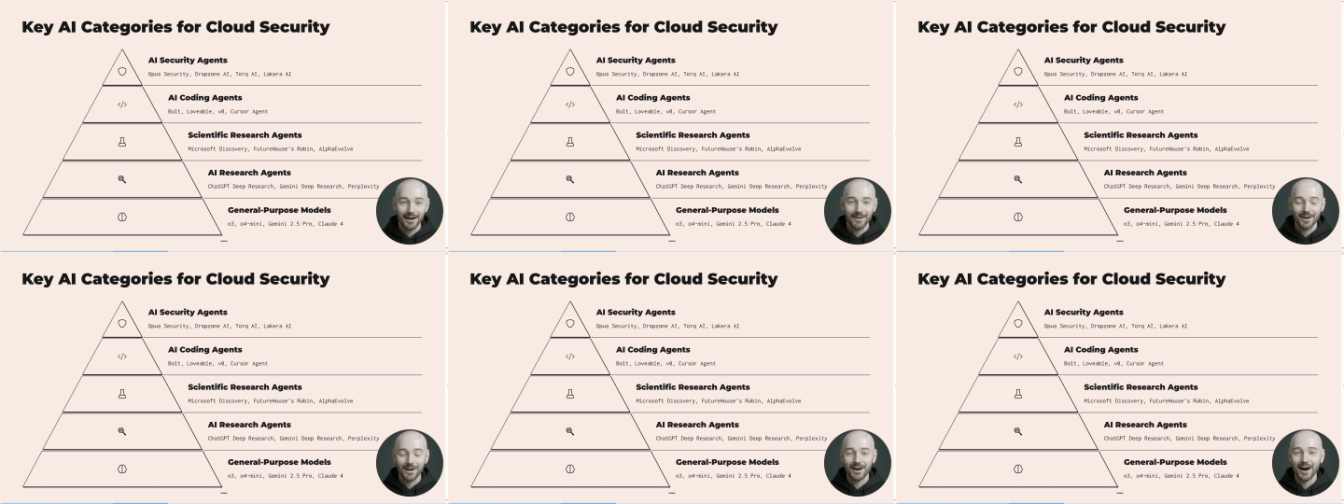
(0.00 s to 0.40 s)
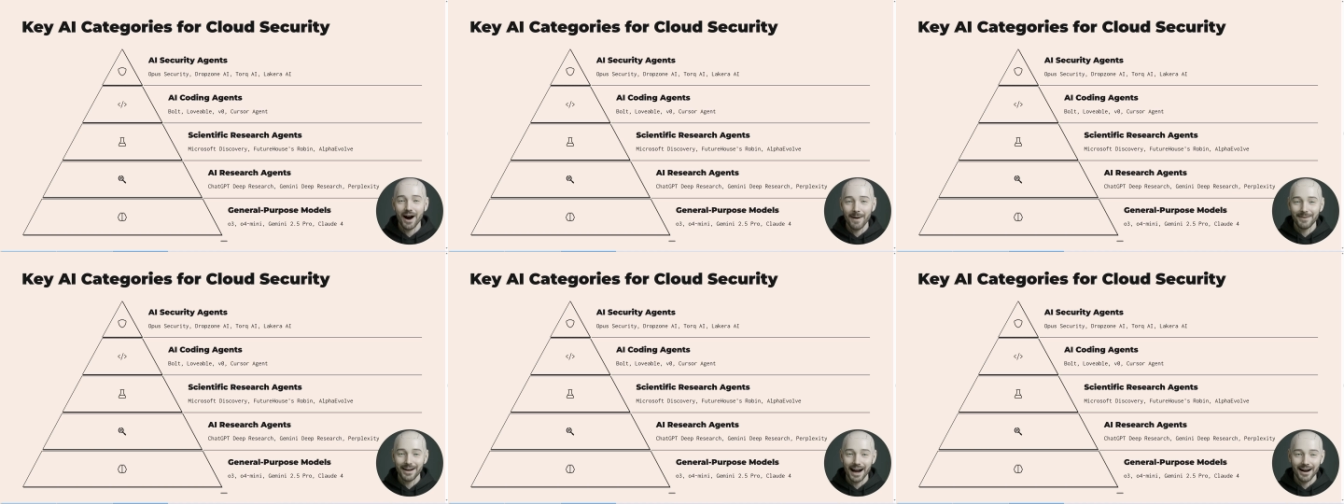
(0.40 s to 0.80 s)
You can
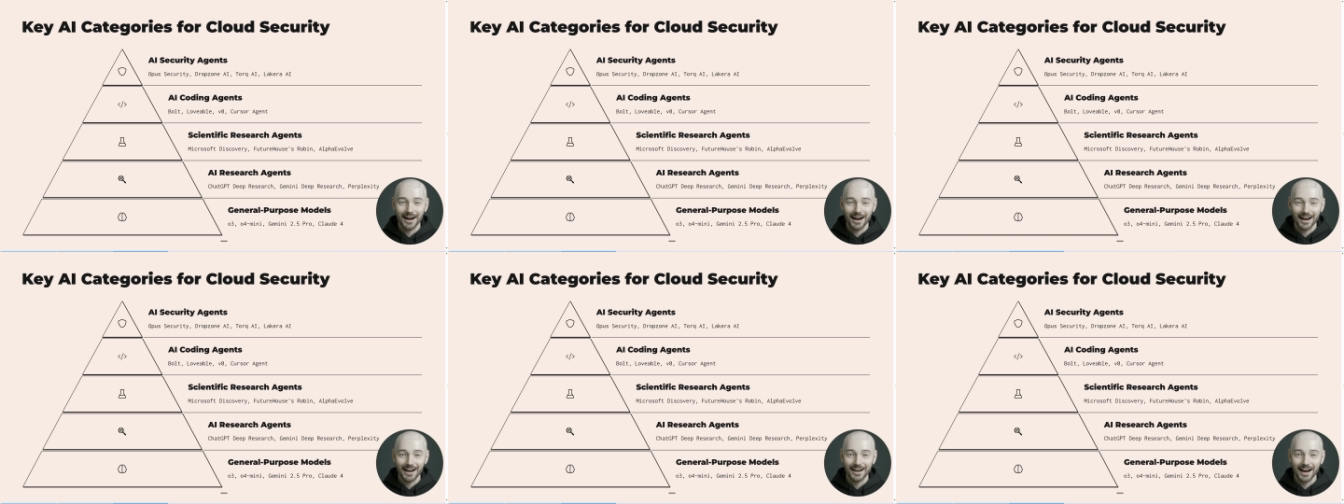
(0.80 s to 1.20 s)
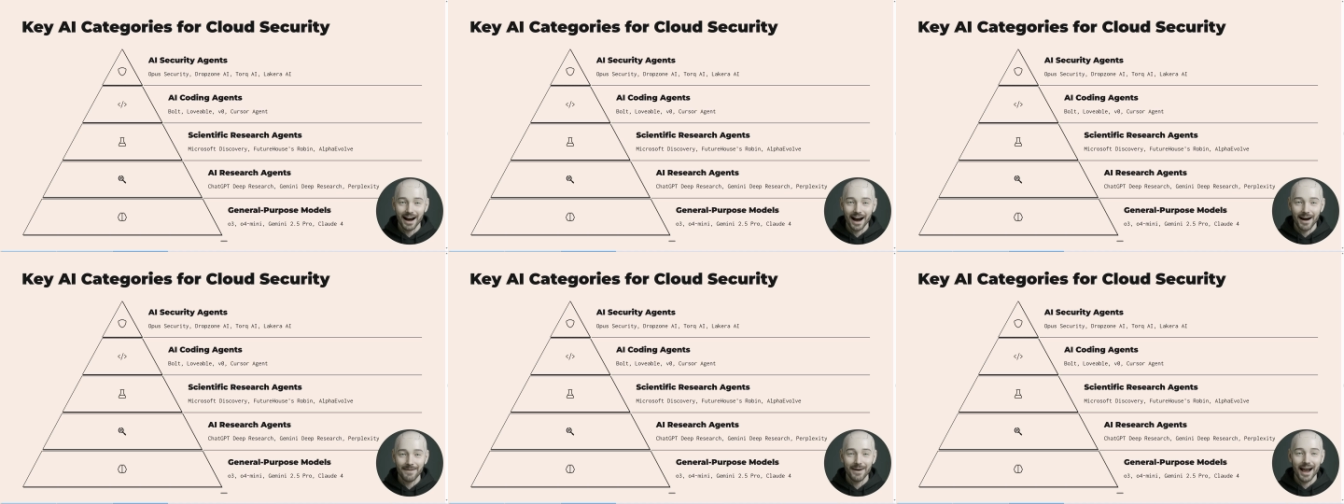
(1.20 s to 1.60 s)
opt out at any
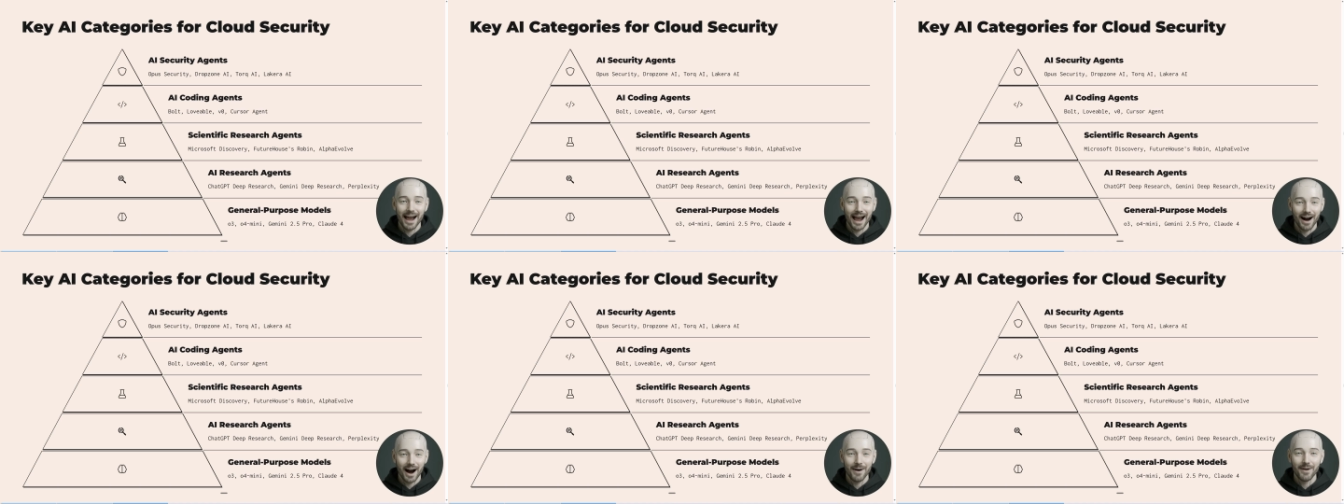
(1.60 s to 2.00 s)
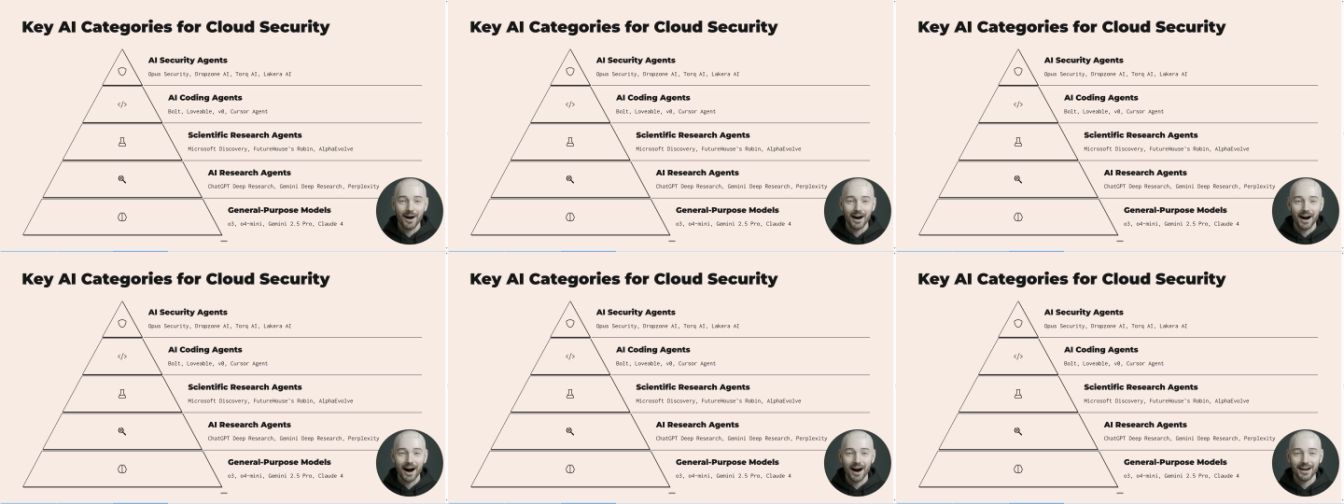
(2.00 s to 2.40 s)
time, and I
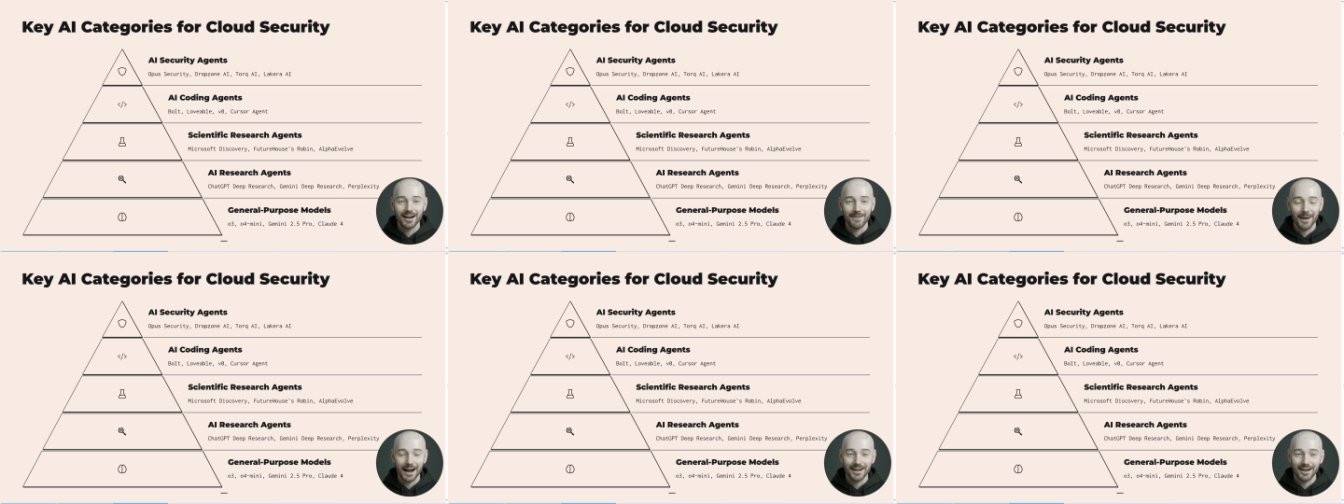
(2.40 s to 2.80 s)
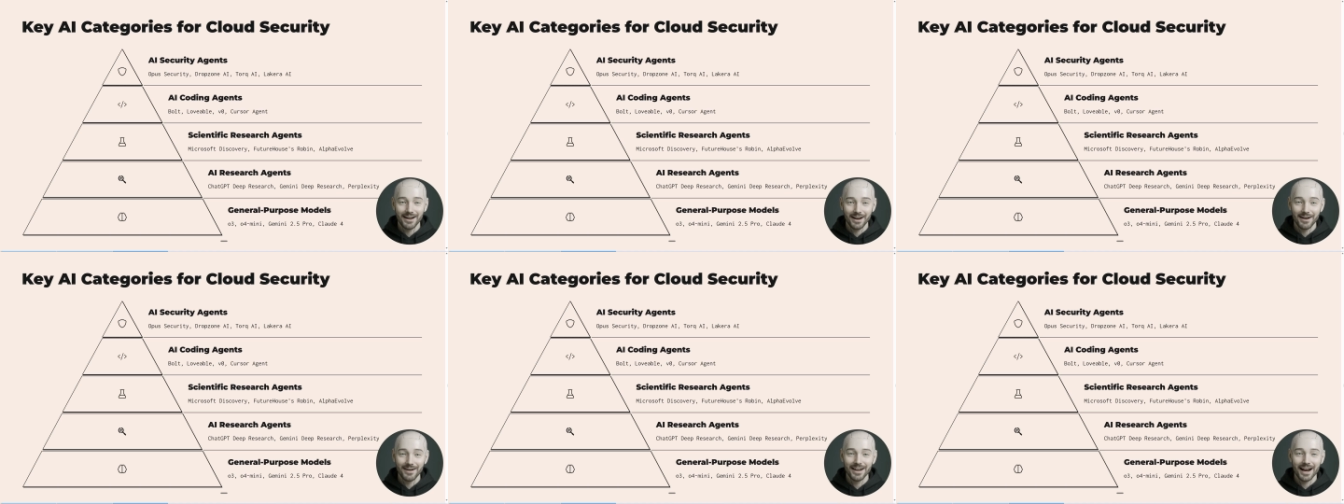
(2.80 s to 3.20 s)
work hard to make the
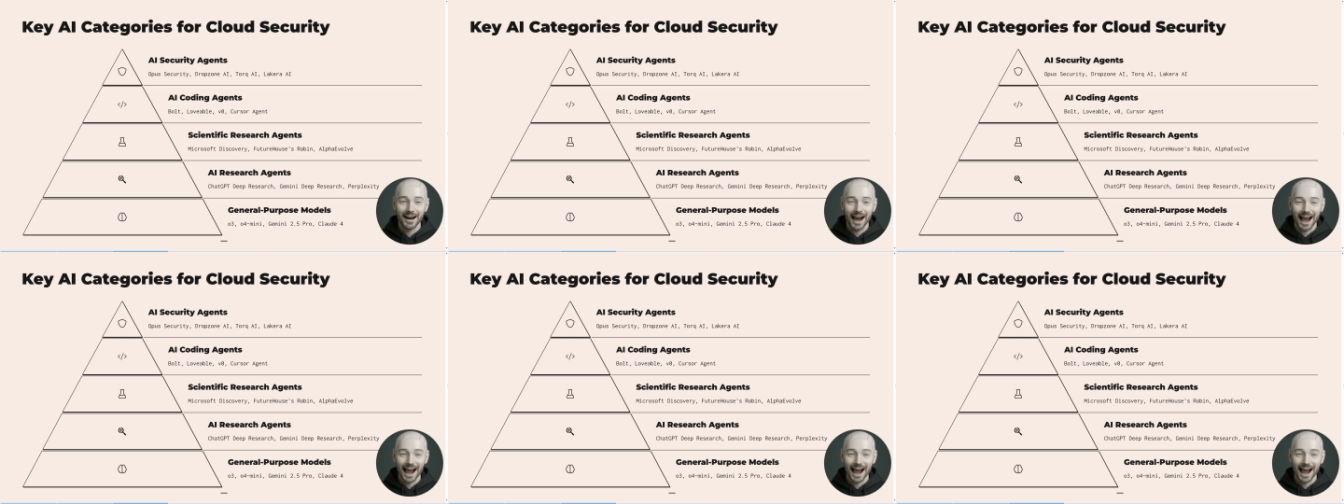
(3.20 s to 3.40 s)
newsletter